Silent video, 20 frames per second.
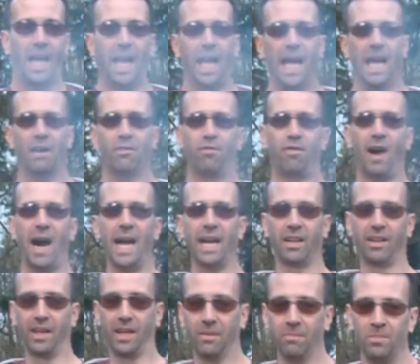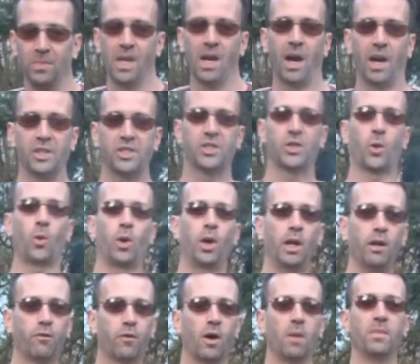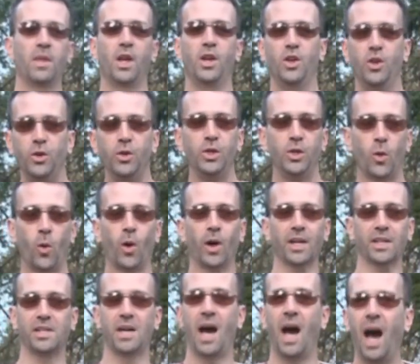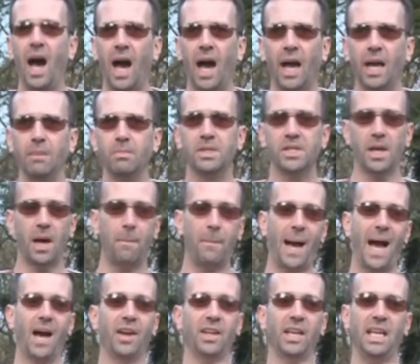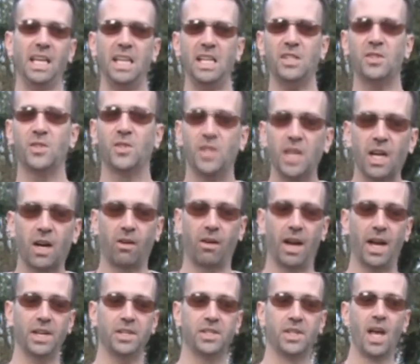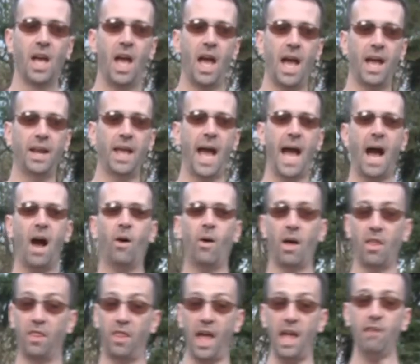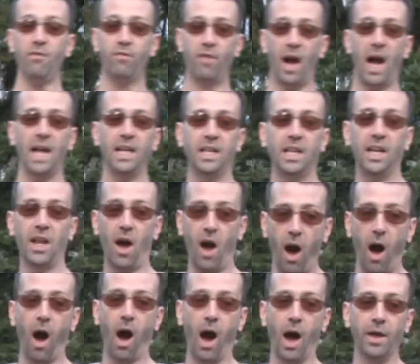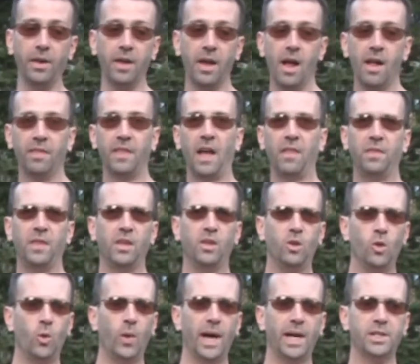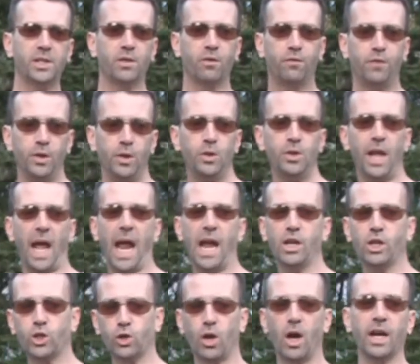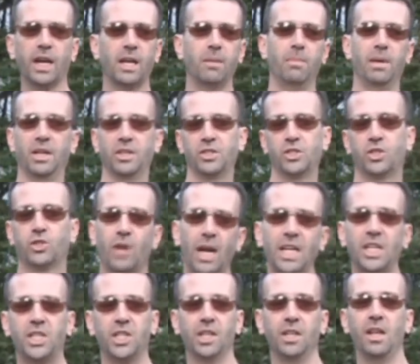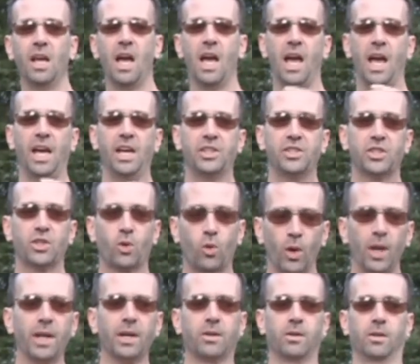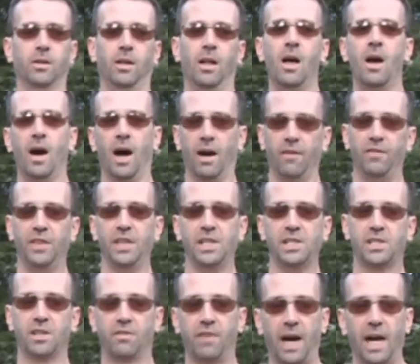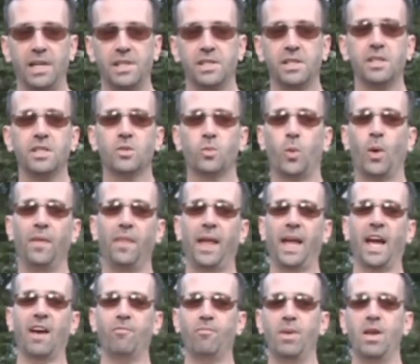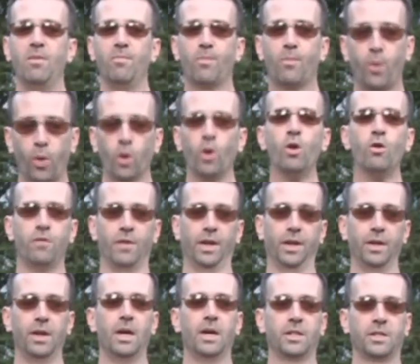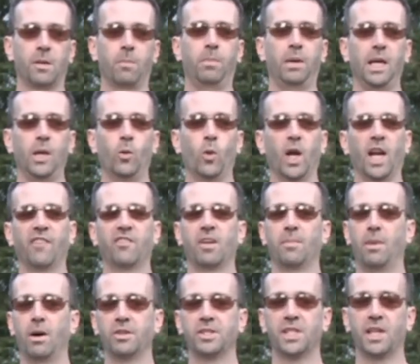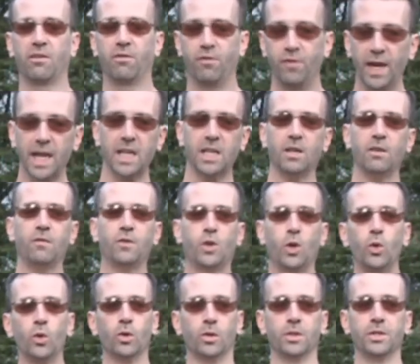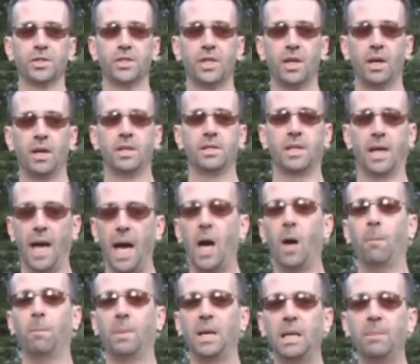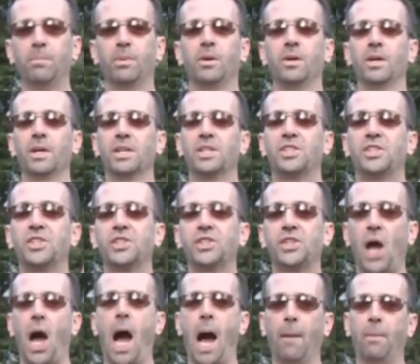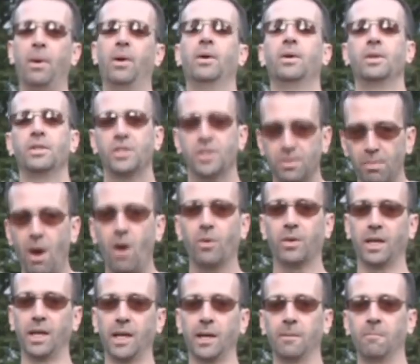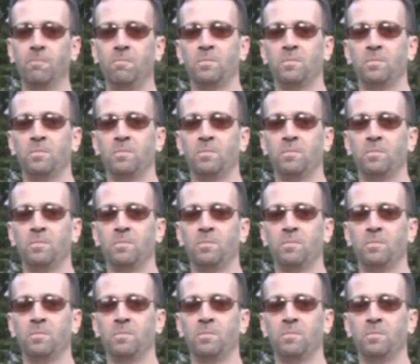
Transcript: And finally, a story from the New York Times about e cigarettes and how they find it odd that the U.S. Food and Drug Administration is critical of these devices when they have been proven to be one of the most effective tools to help people stop smoking.